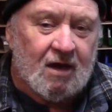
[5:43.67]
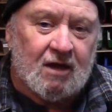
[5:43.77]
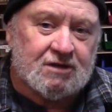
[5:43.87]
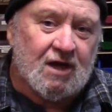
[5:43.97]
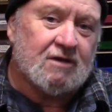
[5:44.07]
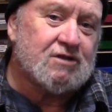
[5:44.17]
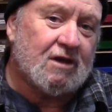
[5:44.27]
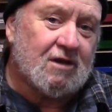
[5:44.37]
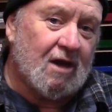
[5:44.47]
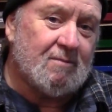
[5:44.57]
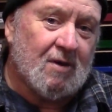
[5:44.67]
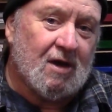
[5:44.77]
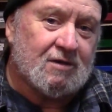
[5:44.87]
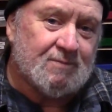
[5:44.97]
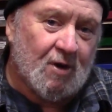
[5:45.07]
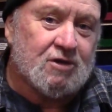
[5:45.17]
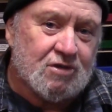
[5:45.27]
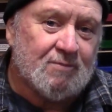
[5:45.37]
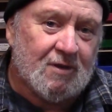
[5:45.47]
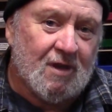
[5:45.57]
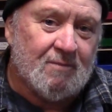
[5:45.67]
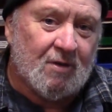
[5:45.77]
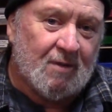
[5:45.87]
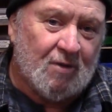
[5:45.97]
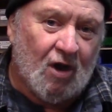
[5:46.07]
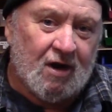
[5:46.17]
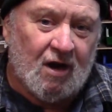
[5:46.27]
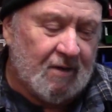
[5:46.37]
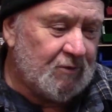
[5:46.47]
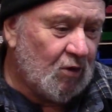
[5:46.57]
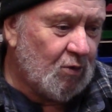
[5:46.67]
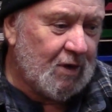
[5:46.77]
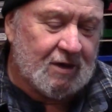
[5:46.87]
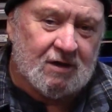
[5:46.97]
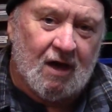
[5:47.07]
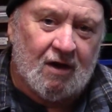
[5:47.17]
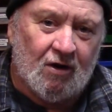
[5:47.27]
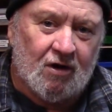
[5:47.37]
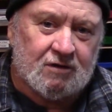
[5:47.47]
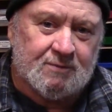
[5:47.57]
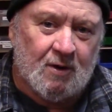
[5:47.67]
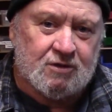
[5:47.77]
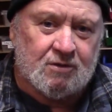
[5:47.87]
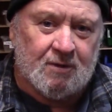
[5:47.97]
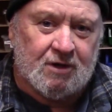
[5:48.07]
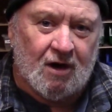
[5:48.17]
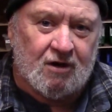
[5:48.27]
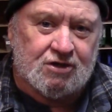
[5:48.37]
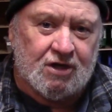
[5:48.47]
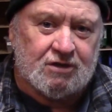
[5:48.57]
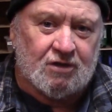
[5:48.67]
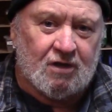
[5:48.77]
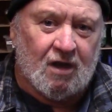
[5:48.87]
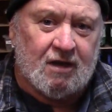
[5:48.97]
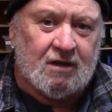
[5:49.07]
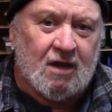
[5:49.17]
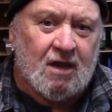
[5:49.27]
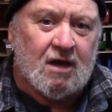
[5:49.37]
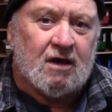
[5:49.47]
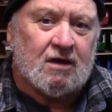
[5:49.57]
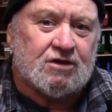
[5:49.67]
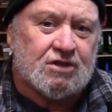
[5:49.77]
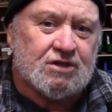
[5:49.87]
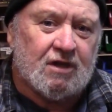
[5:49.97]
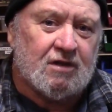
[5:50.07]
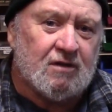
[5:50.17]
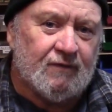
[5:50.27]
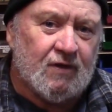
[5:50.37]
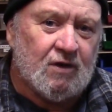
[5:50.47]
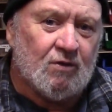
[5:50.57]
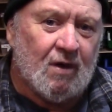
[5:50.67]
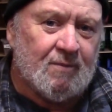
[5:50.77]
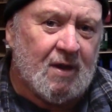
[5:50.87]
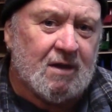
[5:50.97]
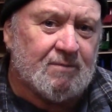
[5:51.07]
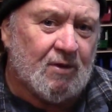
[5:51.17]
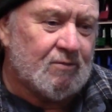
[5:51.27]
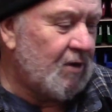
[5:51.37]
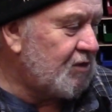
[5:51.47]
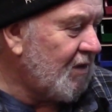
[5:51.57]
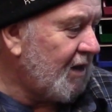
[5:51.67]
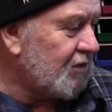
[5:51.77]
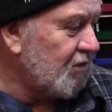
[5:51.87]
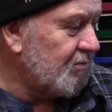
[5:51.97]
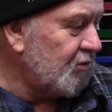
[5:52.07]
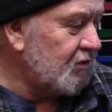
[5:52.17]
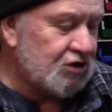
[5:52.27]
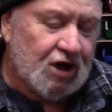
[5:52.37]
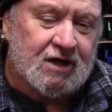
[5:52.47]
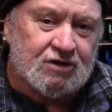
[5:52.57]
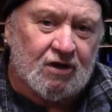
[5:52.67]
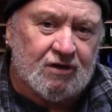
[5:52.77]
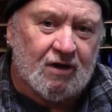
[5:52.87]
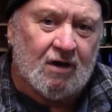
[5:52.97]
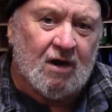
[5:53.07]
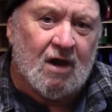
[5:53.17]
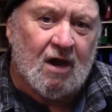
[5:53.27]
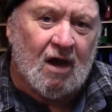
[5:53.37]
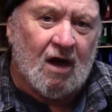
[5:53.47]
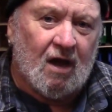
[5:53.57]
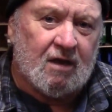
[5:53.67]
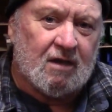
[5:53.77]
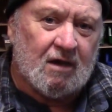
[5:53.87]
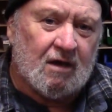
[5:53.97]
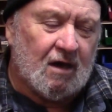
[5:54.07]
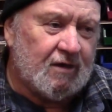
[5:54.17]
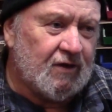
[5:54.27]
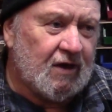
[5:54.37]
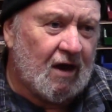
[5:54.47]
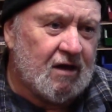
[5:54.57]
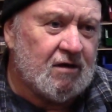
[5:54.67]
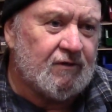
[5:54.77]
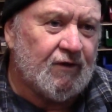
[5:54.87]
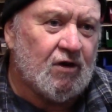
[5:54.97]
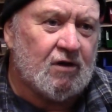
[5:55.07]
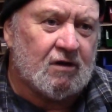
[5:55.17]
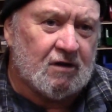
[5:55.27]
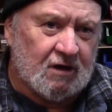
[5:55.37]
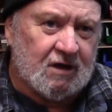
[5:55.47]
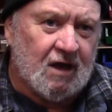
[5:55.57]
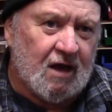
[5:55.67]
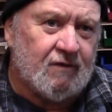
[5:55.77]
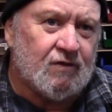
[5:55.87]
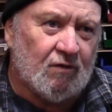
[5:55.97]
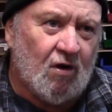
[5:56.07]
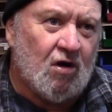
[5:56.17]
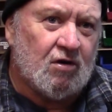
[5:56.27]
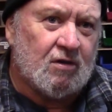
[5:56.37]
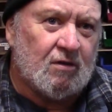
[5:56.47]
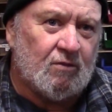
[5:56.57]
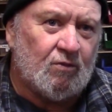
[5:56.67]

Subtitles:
It sounds like I'm sponsored by them, but I'm not. I'm no way at all sponsored by Tire Chains Online. It's just that in the video I made about my tractor putting the chains on there, I think I inadvertently gave the wrong